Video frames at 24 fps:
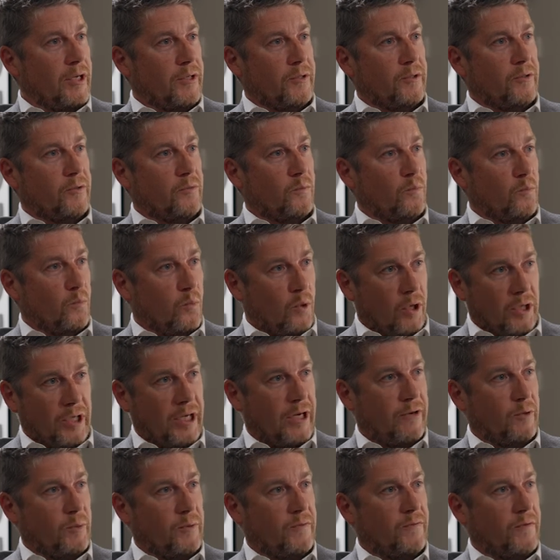And one
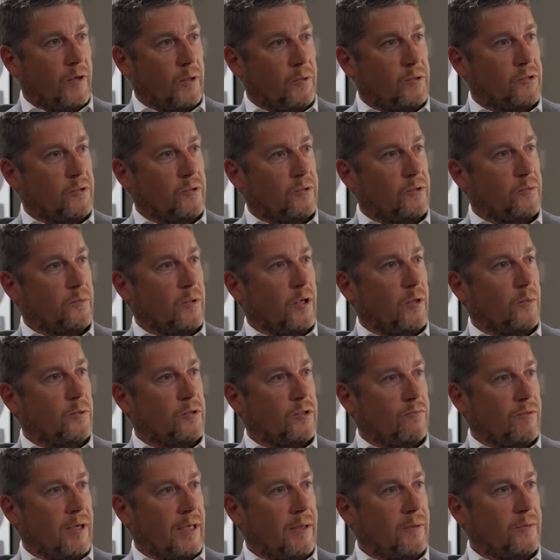area we focused on as well
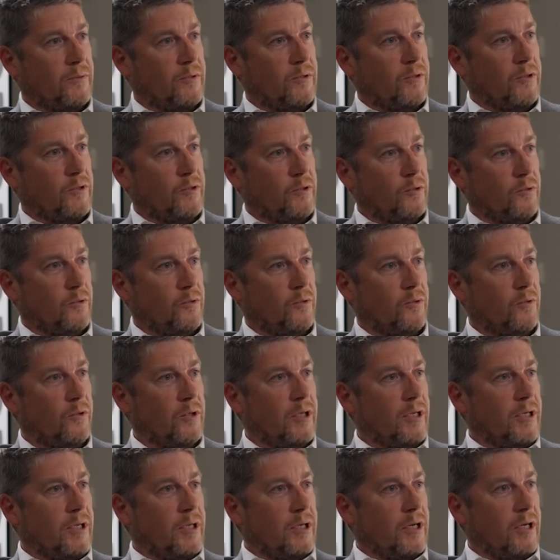was around your
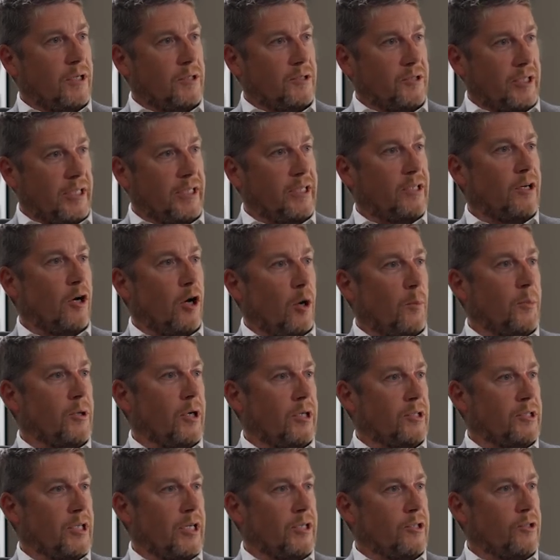uh,
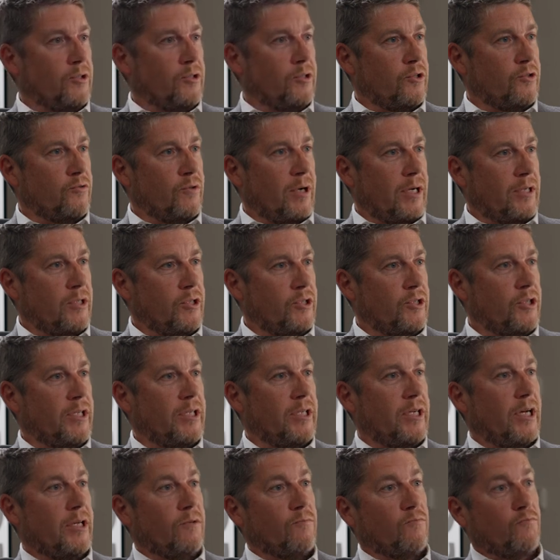decarbonisation
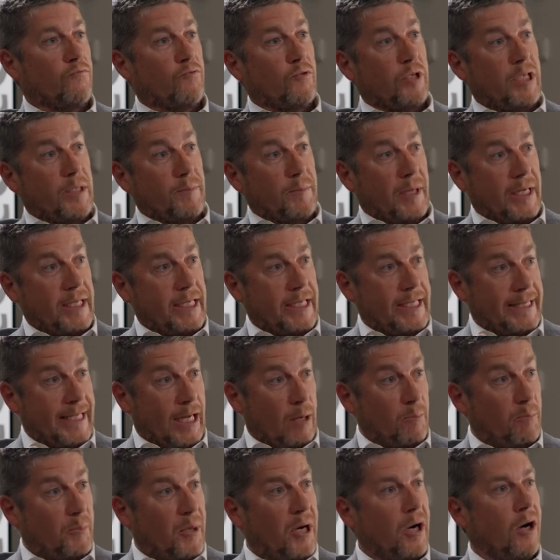strategy and really making
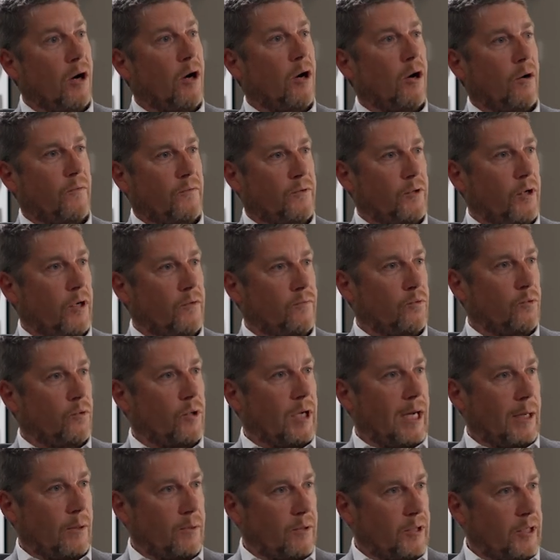that part of the
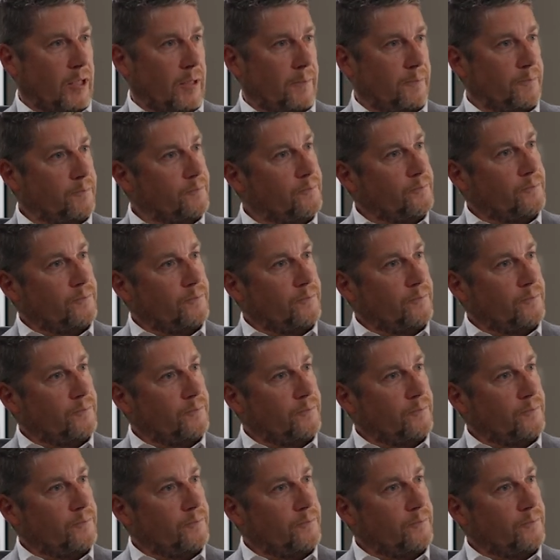overall outcome.